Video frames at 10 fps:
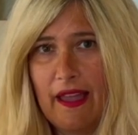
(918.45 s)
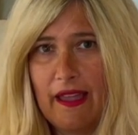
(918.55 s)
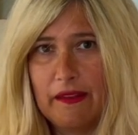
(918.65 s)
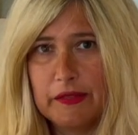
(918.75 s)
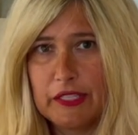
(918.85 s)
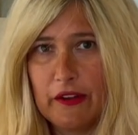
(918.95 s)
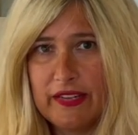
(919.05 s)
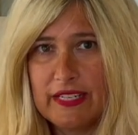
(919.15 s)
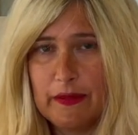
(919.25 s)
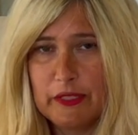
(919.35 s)
it was a
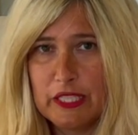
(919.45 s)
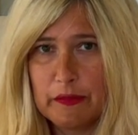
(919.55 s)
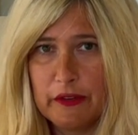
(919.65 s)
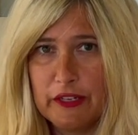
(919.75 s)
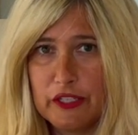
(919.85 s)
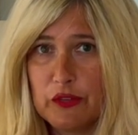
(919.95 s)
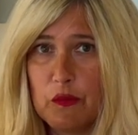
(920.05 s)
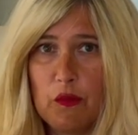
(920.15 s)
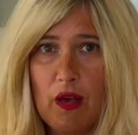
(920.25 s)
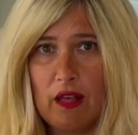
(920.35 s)
great time to splurge
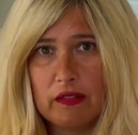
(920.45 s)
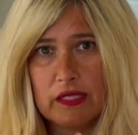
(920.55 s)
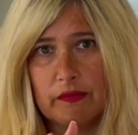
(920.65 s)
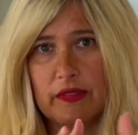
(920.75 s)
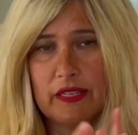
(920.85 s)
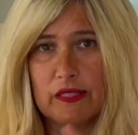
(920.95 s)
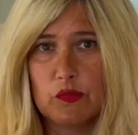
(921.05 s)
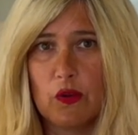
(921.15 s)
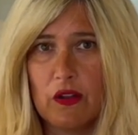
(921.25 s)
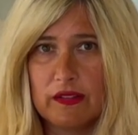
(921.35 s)
while some things
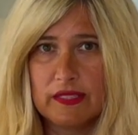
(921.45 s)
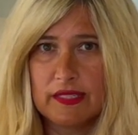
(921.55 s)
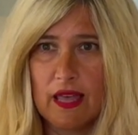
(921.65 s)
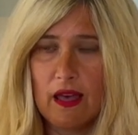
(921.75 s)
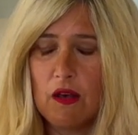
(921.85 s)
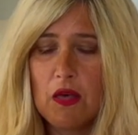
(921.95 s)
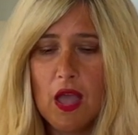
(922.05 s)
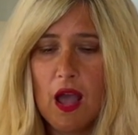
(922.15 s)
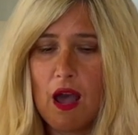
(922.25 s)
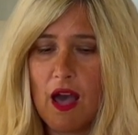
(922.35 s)
were on sale.
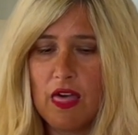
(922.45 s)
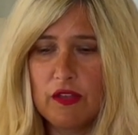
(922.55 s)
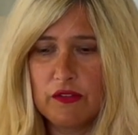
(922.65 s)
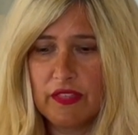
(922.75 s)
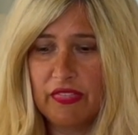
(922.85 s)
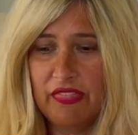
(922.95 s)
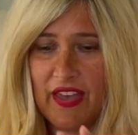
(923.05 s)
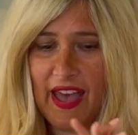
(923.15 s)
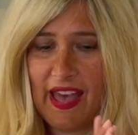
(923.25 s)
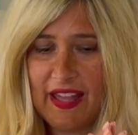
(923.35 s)
Other than
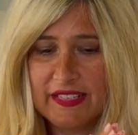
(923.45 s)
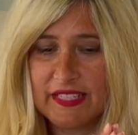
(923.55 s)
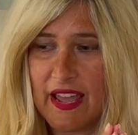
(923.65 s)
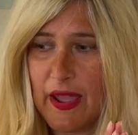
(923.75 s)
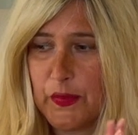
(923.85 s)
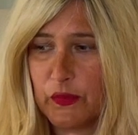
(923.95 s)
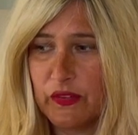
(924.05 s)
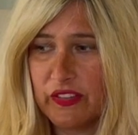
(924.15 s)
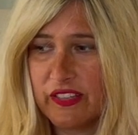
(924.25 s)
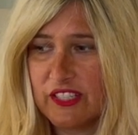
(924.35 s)
that, I'm
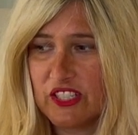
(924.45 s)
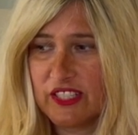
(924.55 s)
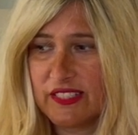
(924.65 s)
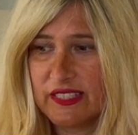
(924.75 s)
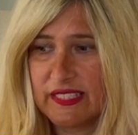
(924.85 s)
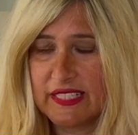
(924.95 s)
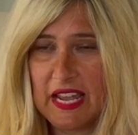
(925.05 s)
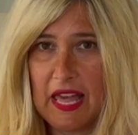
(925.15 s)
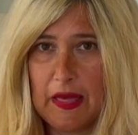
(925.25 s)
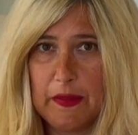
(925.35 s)
really just
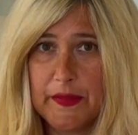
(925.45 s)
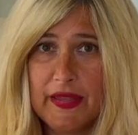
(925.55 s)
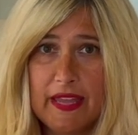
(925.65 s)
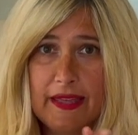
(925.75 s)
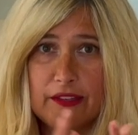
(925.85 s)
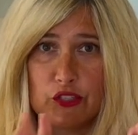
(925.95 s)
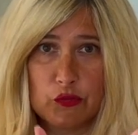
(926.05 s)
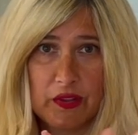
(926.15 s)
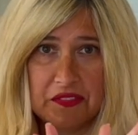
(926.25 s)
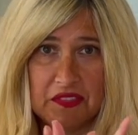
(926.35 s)

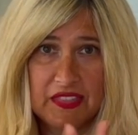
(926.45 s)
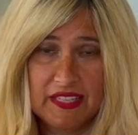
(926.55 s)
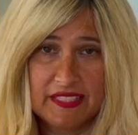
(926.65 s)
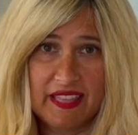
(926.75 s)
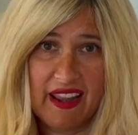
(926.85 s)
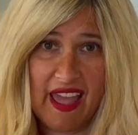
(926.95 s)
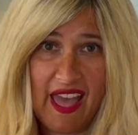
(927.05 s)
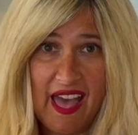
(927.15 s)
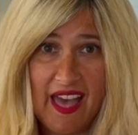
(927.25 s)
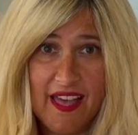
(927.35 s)
enjoying the things that I
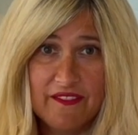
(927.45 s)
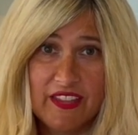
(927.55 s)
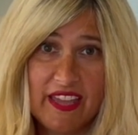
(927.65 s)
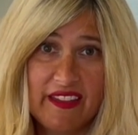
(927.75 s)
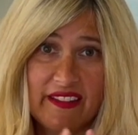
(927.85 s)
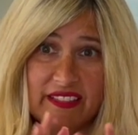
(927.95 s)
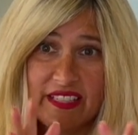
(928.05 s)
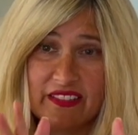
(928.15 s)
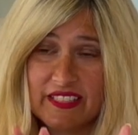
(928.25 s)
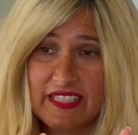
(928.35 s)
have and
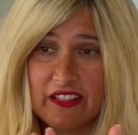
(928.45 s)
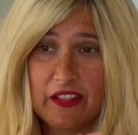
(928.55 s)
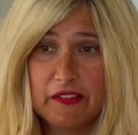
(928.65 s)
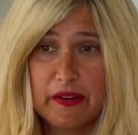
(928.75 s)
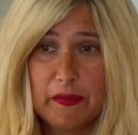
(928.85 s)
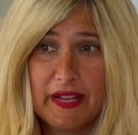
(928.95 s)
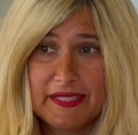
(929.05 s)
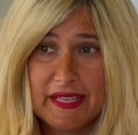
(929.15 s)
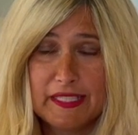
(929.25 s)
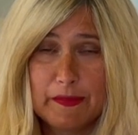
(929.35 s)
in the decluttering
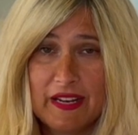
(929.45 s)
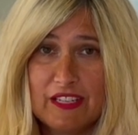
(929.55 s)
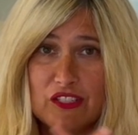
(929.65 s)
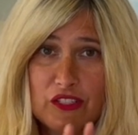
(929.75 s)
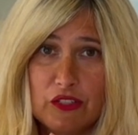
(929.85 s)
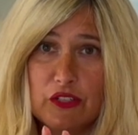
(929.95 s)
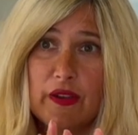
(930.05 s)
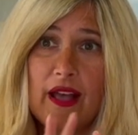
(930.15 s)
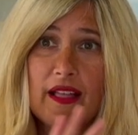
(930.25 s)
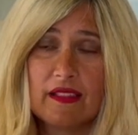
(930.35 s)
process, but I
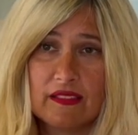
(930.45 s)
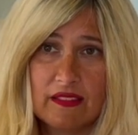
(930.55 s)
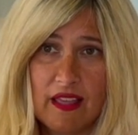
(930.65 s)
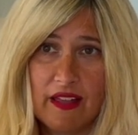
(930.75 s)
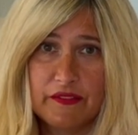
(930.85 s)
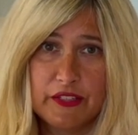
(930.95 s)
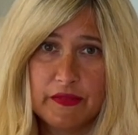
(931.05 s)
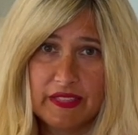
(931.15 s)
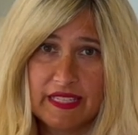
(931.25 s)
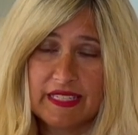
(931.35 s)
do love
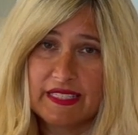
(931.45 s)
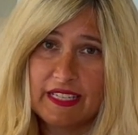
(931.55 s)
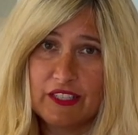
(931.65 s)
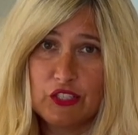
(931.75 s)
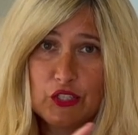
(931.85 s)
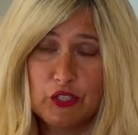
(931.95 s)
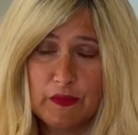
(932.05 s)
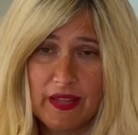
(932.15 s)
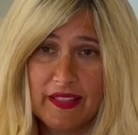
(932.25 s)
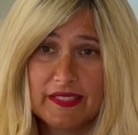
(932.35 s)
doing this each 2
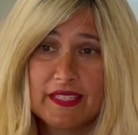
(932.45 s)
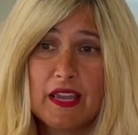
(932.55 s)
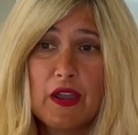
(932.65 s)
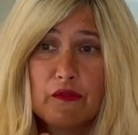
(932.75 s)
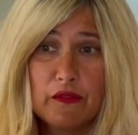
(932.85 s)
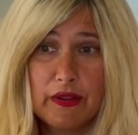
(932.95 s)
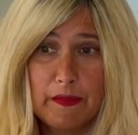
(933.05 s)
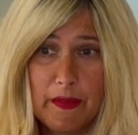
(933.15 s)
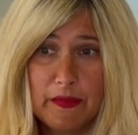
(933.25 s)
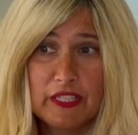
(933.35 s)
months.
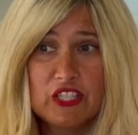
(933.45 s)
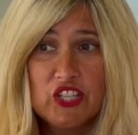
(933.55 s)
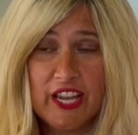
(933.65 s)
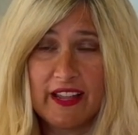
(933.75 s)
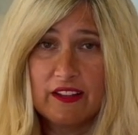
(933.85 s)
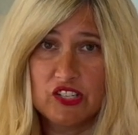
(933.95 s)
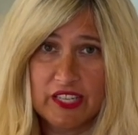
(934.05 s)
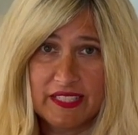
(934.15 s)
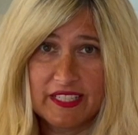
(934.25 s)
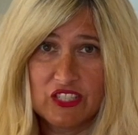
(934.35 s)
Remember to check out
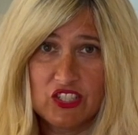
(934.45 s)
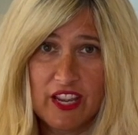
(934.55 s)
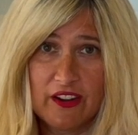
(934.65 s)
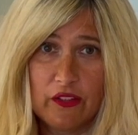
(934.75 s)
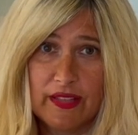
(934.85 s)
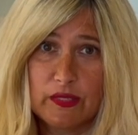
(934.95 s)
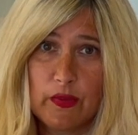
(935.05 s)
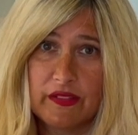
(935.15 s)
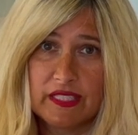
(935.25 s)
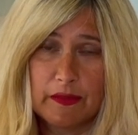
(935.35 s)
Jessica's channel as
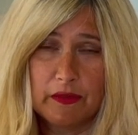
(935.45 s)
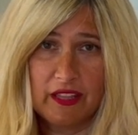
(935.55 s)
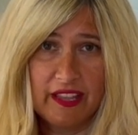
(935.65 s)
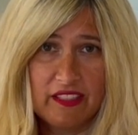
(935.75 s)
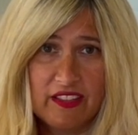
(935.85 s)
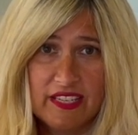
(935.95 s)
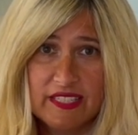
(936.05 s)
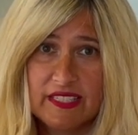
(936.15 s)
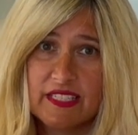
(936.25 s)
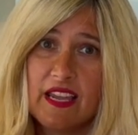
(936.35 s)
well as the
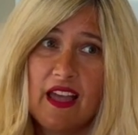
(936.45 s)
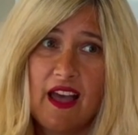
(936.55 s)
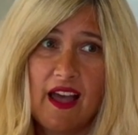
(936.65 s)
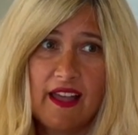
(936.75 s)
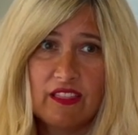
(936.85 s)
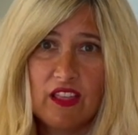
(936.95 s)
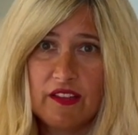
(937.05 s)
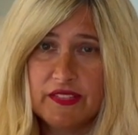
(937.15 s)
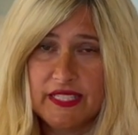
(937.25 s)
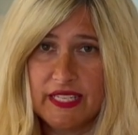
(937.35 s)
playlist. I
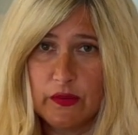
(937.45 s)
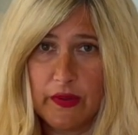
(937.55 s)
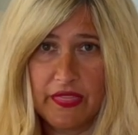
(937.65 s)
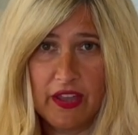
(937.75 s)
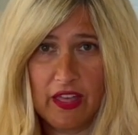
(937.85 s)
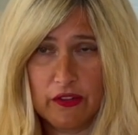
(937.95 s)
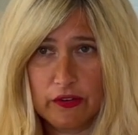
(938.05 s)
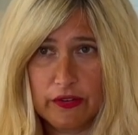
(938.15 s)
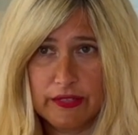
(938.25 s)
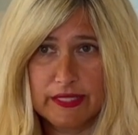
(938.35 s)
love seeing what the other
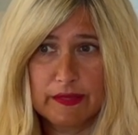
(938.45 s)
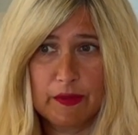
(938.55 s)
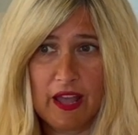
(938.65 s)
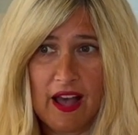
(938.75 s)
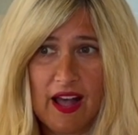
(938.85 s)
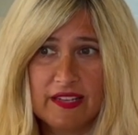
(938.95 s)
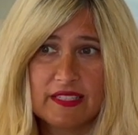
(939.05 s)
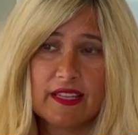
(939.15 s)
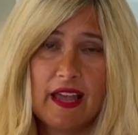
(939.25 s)
girls have got,